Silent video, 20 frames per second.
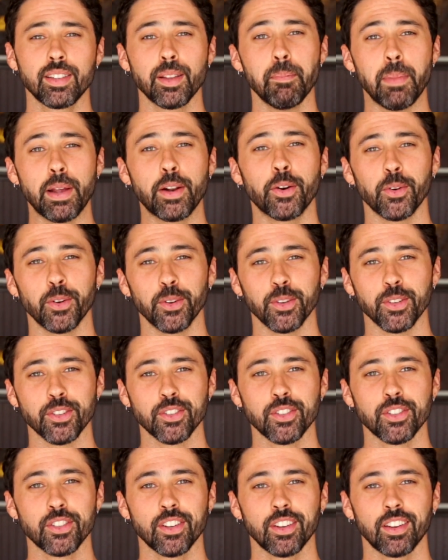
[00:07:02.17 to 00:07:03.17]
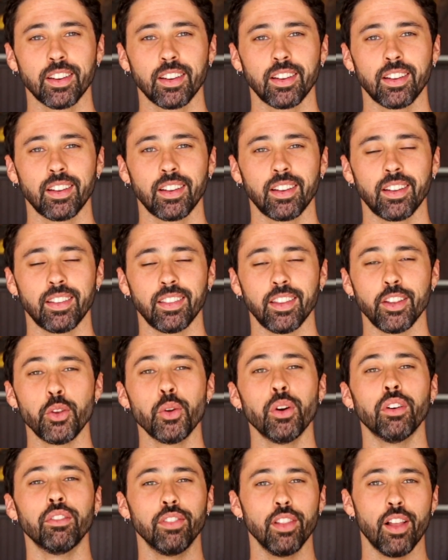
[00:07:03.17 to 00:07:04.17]
the minerals that
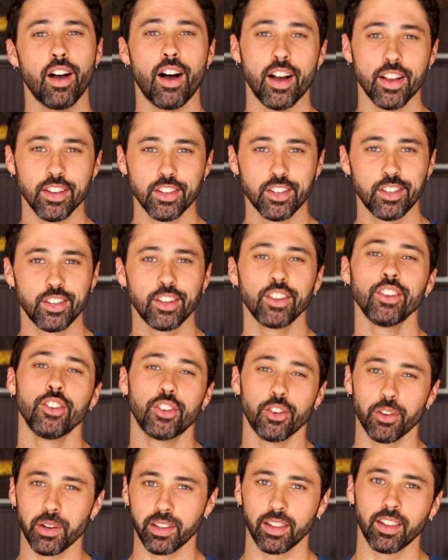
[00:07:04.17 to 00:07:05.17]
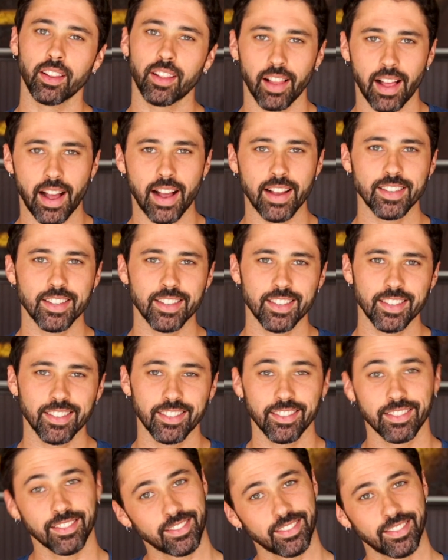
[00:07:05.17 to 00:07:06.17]
you have lost during the class.
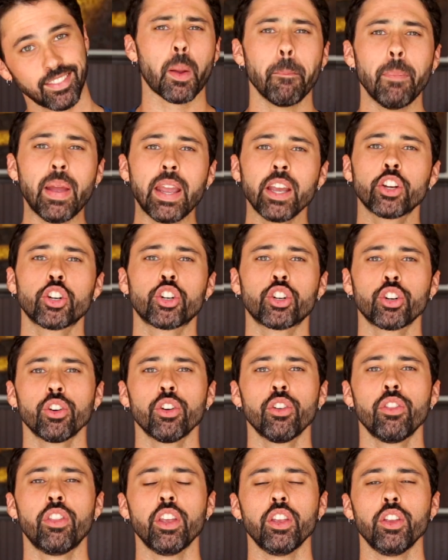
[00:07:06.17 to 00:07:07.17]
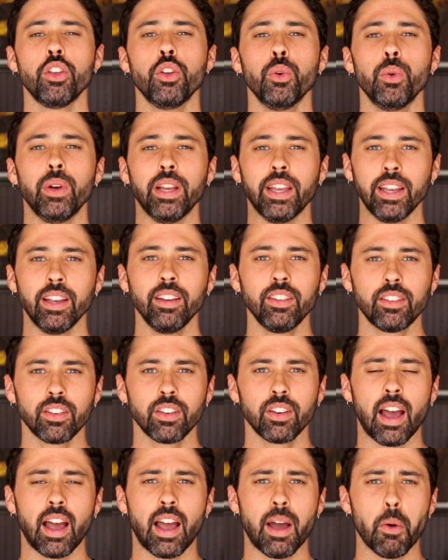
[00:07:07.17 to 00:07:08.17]
Make sure that you
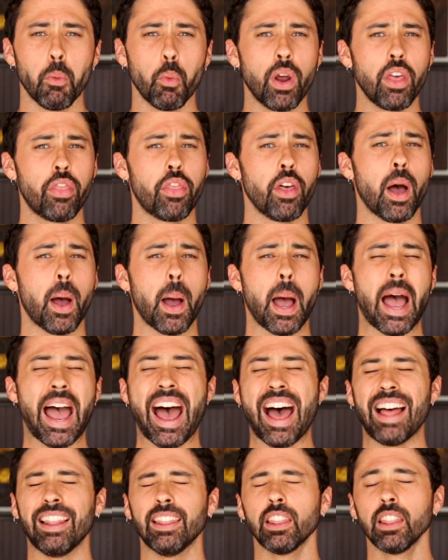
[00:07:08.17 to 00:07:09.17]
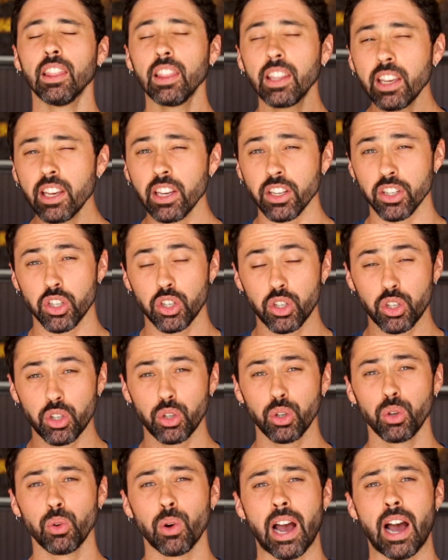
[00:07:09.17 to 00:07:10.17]
eat with at least
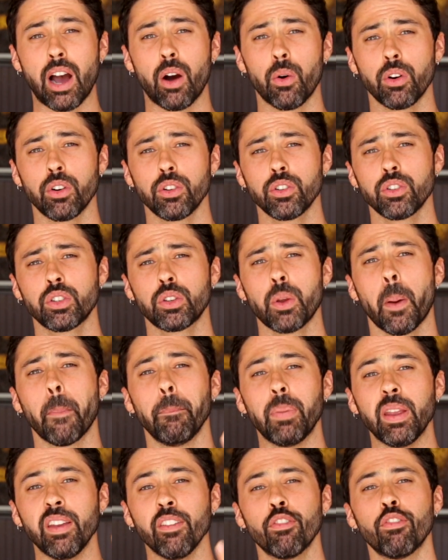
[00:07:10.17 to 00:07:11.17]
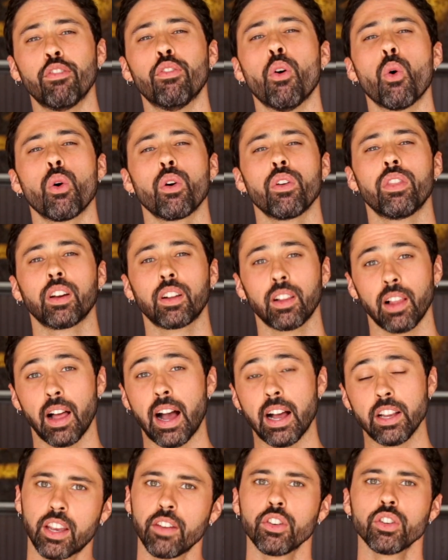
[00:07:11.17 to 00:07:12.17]
2 hours before the
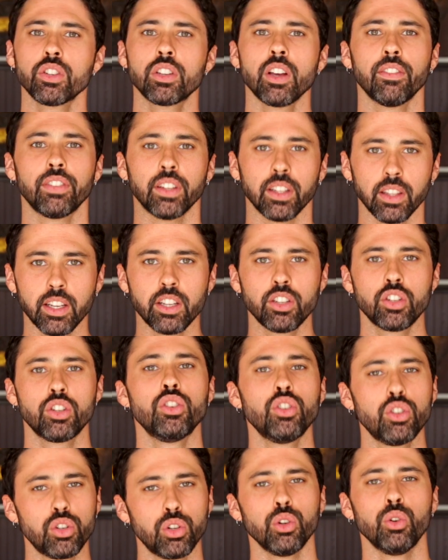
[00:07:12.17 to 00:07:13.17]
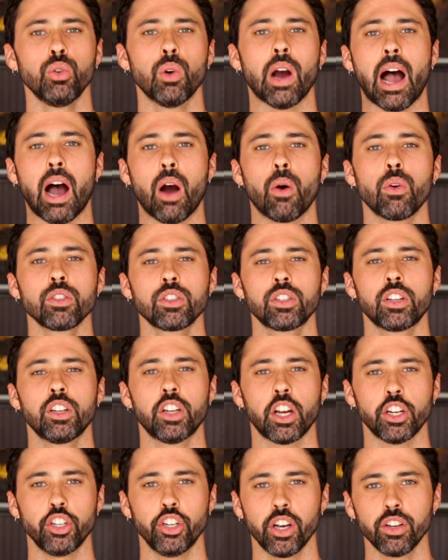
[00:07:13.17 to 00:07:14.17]
class. Give yourself at least 2 hours to
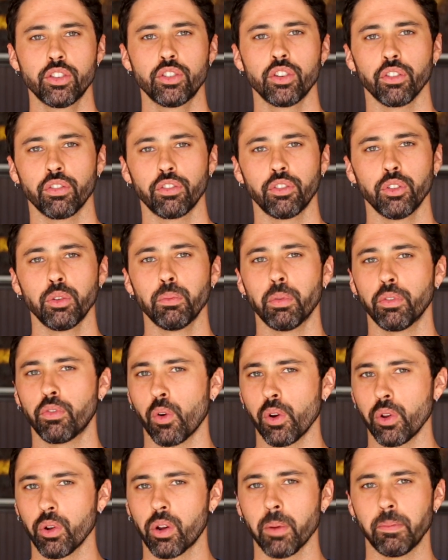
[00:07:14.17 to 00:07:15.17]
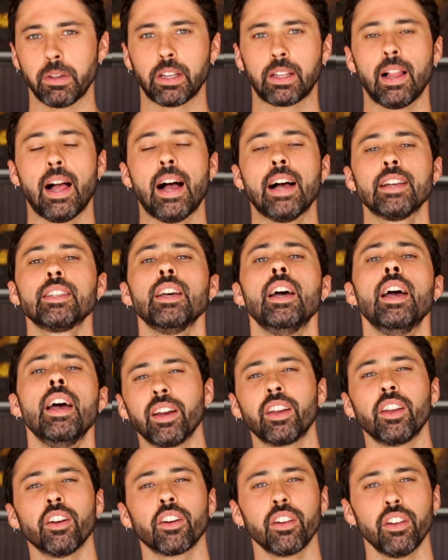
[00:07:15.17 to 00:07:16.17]
digest your food before you come to class.
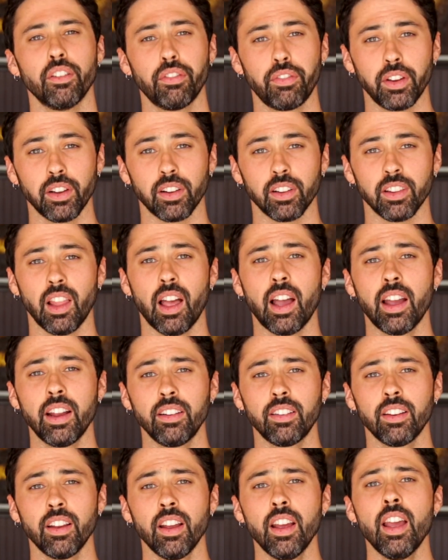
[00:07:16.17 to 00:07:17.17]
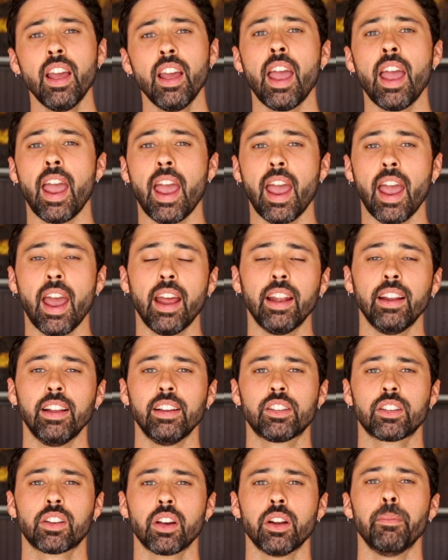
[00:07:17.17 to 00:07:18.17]
You're gonna feel light and
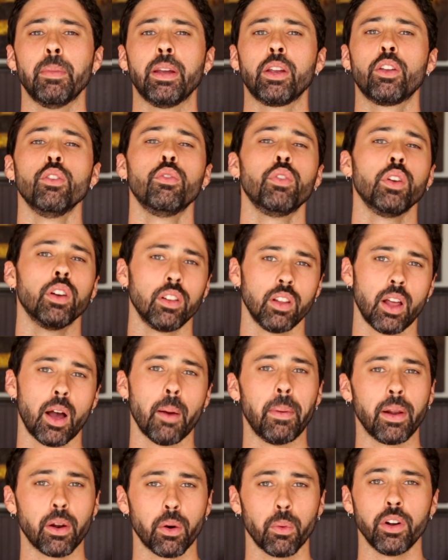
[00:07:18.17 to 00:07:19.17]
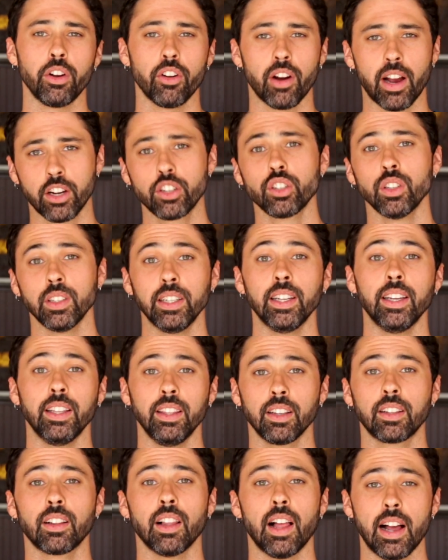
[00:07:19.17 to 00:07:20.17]
it's gonna make you feel a lot better when you're actually in
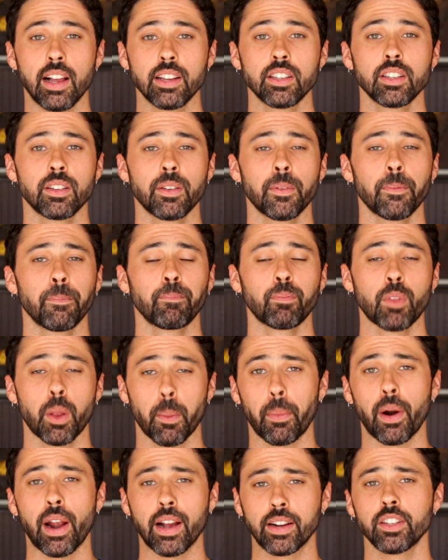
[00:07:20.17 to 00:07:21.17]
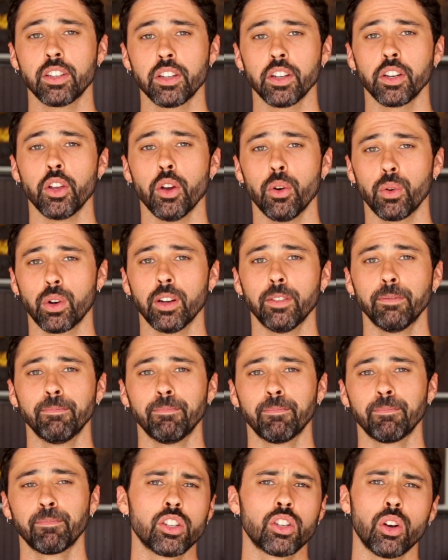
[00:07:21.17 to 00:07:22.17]
the class practicing yoga.
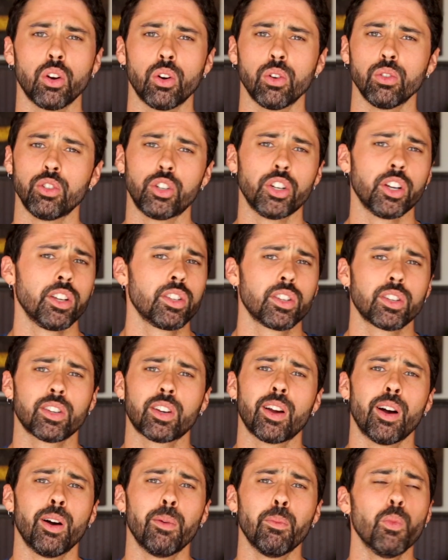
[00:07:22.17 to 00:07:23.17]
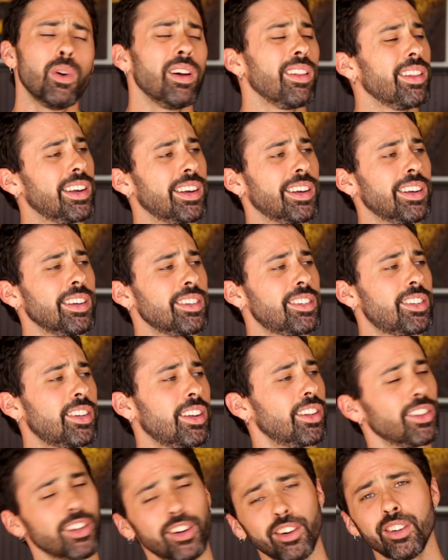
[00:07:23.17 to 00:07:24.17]
So just come willing
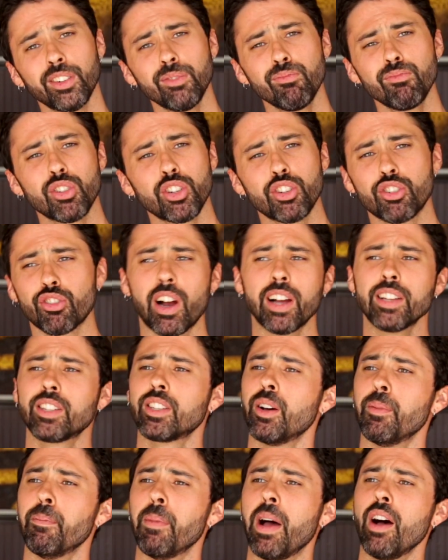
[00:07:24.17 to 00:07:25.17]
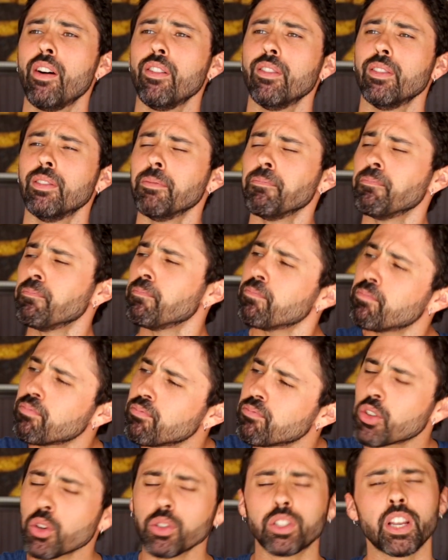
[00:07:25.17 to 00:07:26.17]
to learn, to try something out.
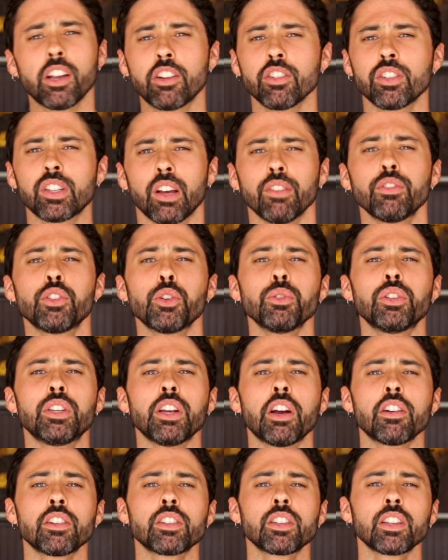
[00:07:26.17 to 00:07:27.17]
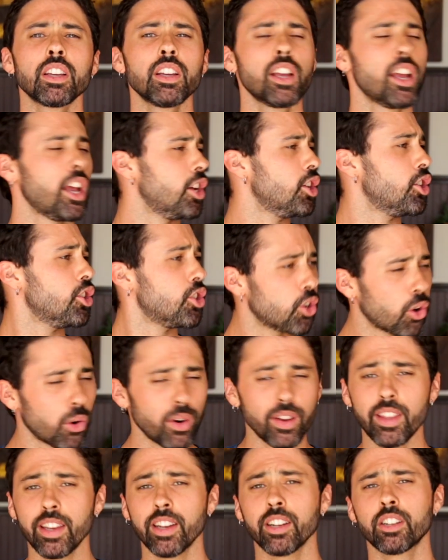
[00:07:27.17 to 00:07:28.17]
Don't take yourself too seriously,
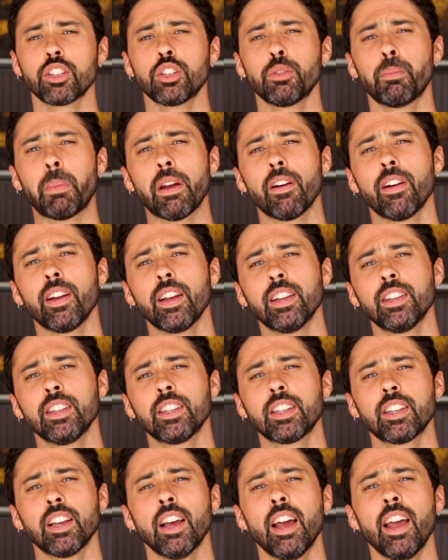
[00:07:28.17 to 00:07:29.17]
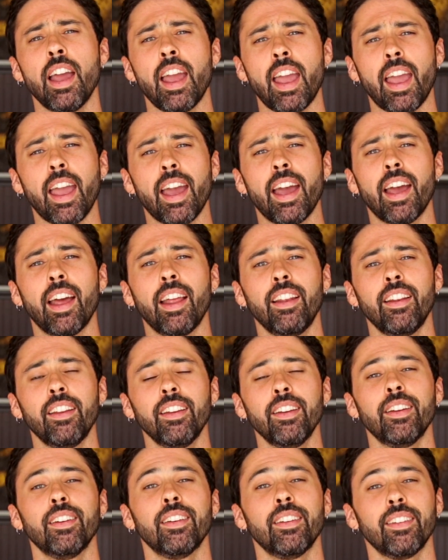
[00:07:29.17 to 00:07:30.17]
enjoy the experience
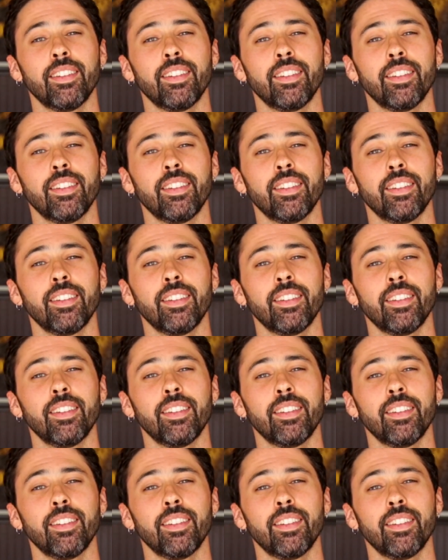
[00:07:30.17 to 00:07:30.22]
and